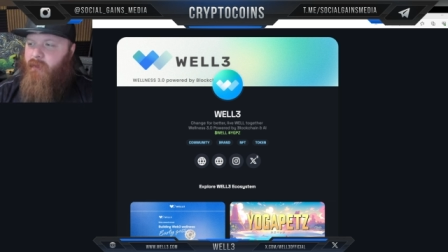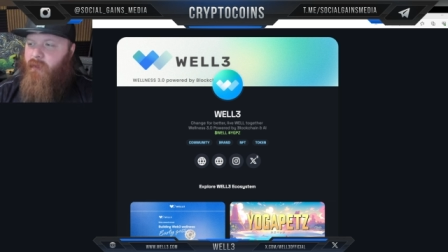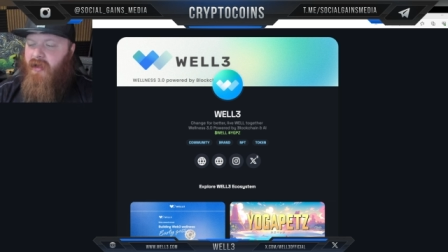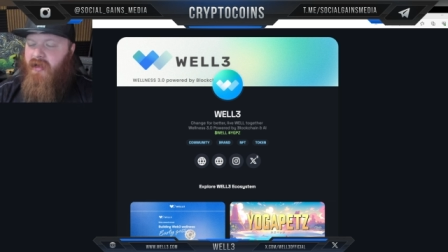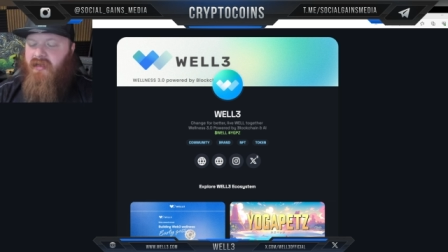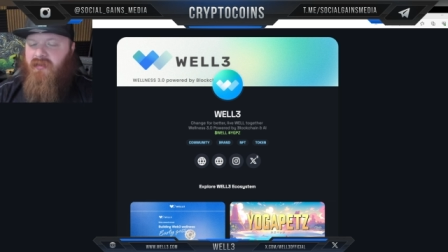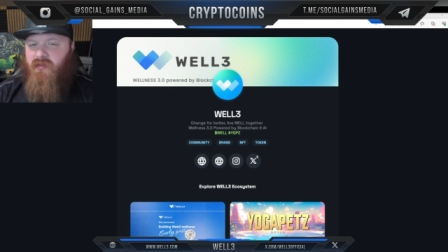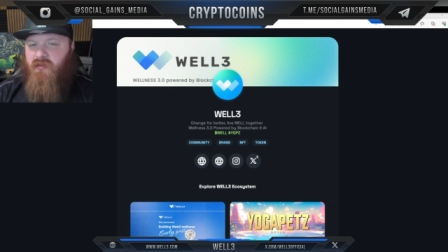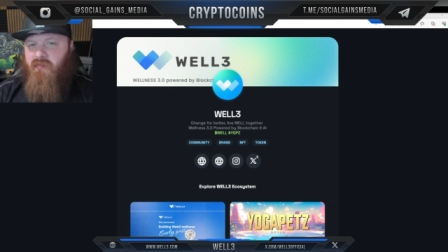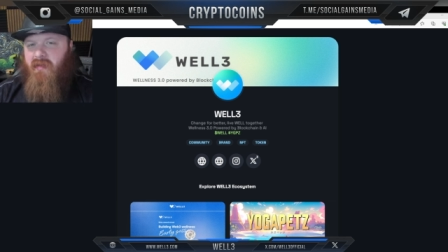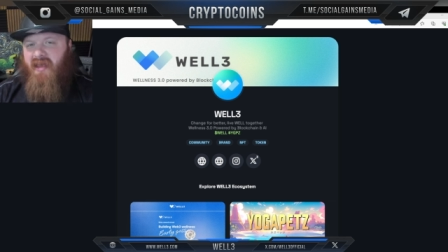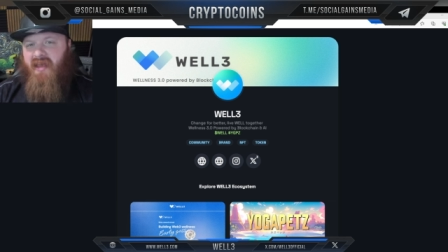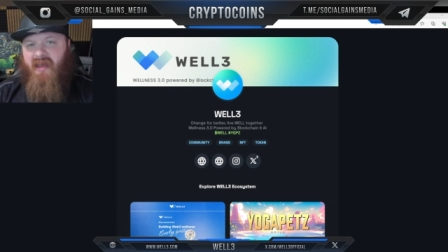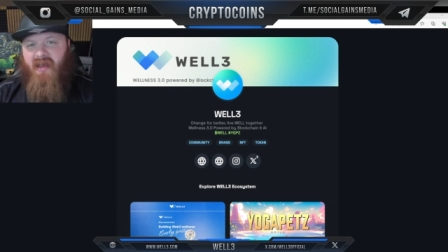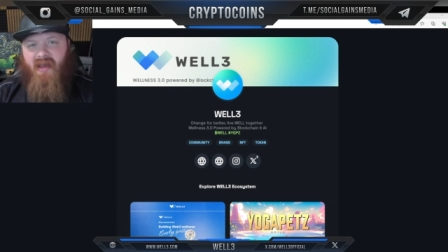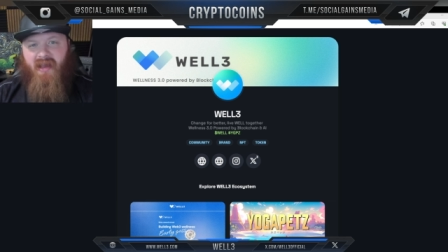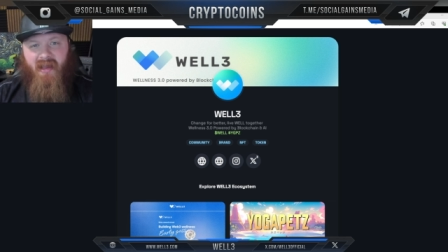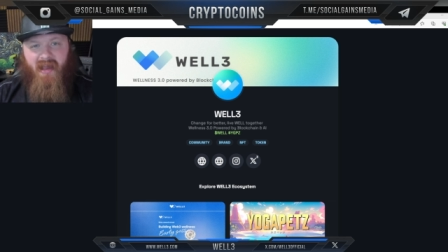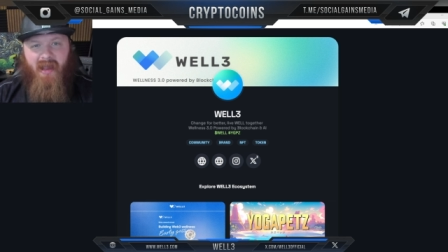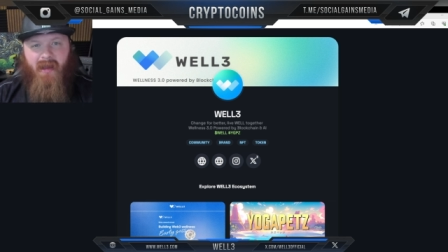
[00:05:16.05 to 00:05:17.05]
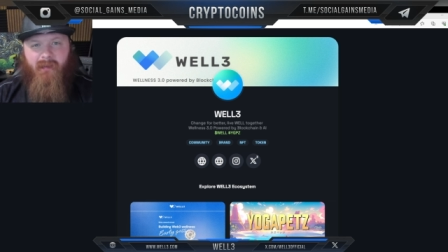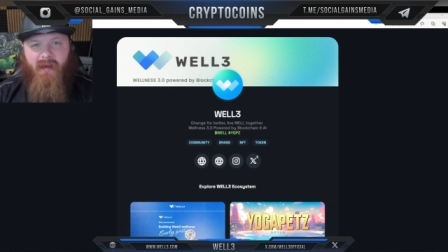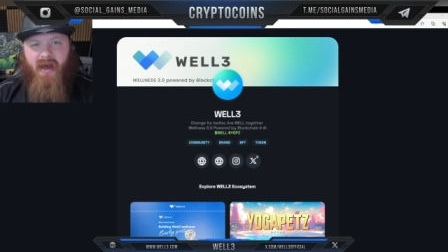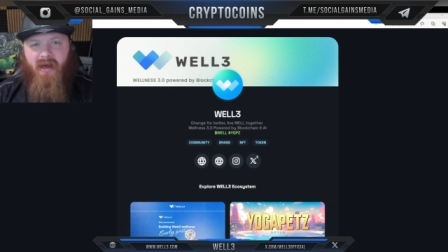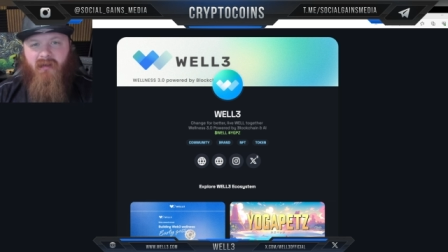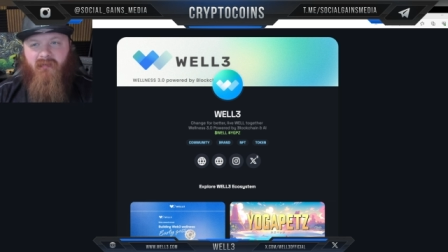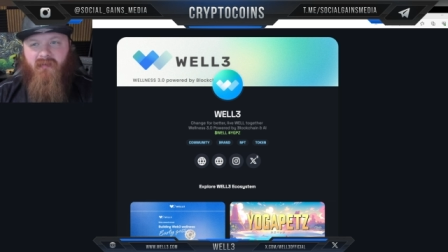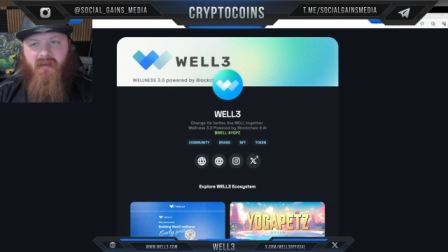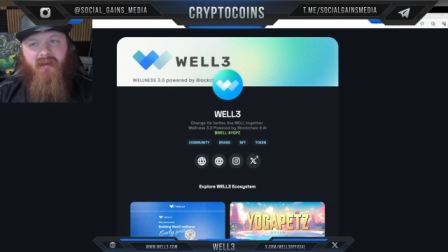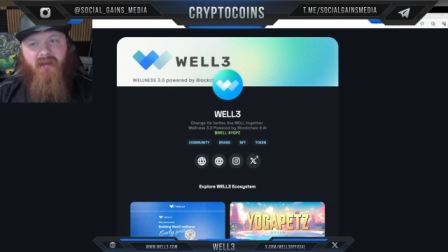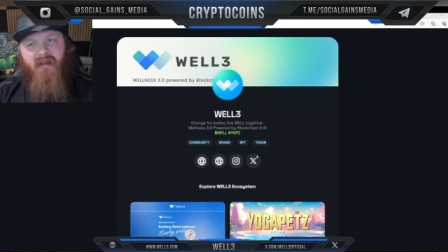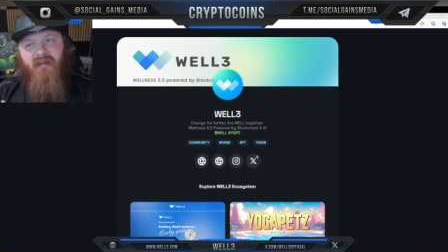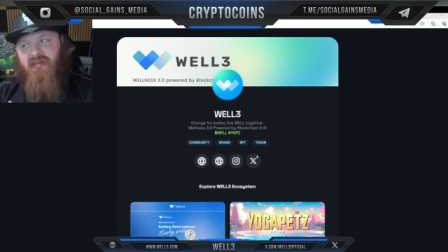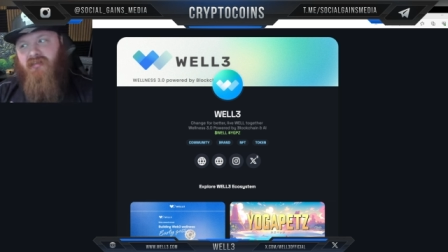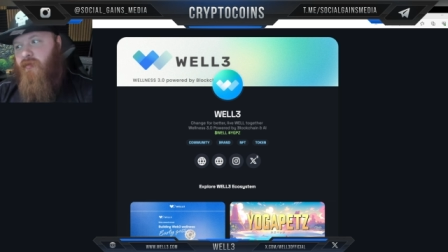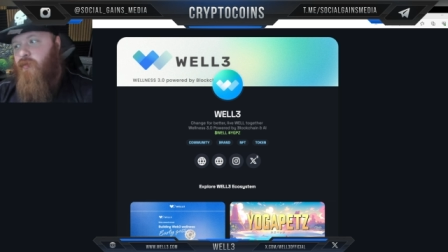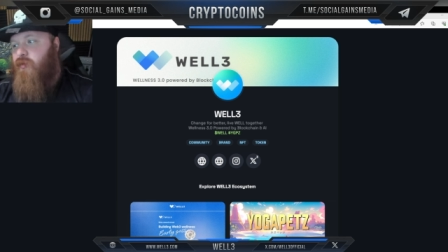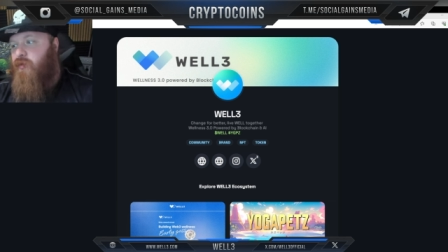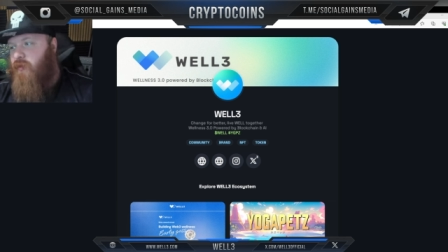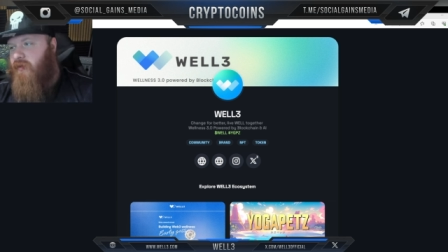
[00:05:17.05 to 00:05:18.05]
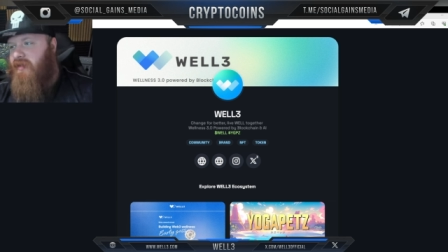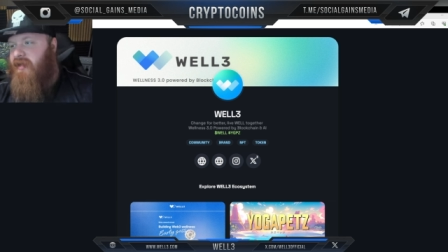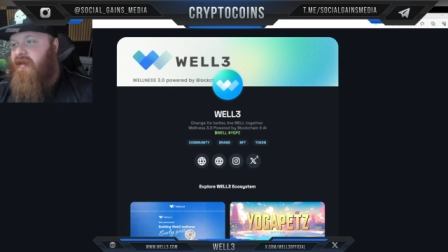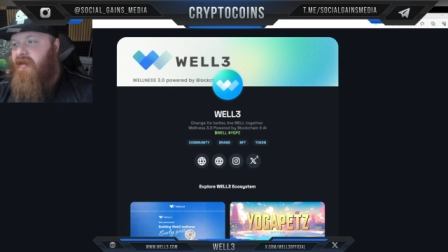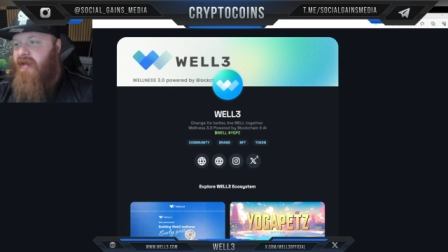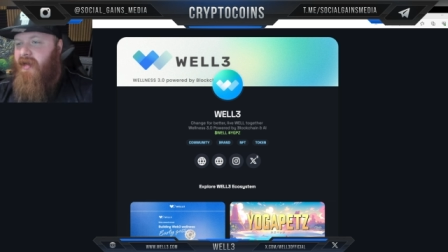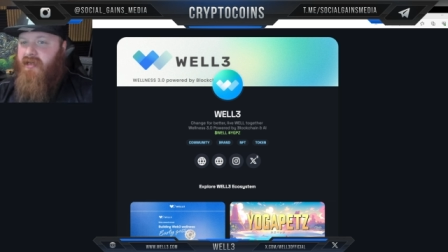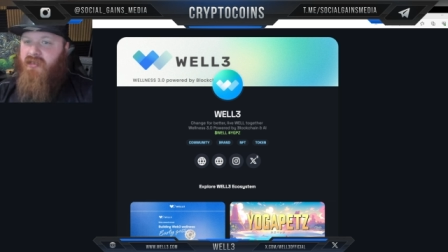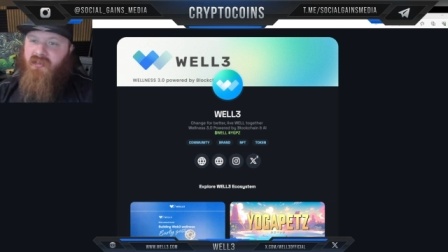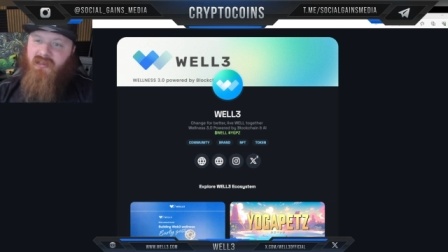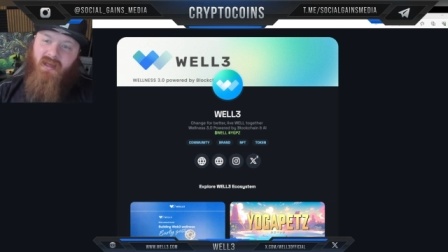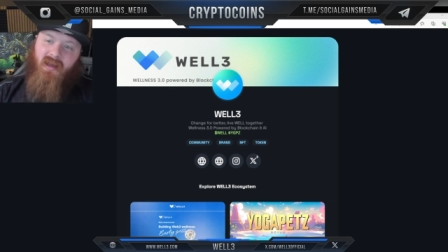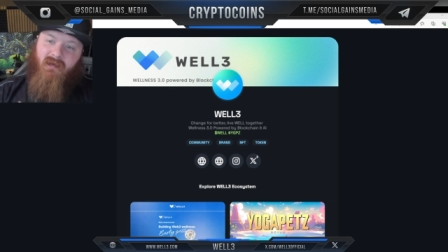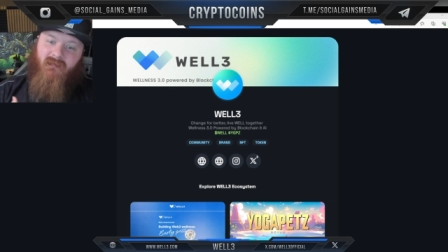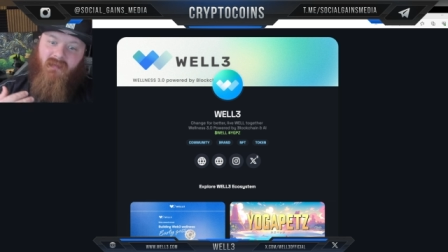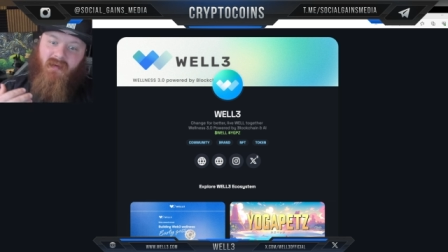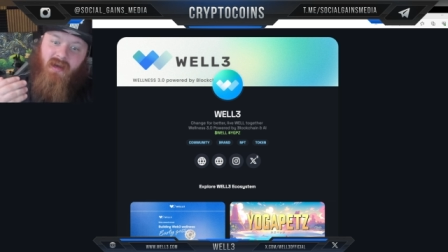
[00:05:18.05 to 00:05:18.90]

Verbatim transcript: but it's making a game out of it as someone with adhd i'm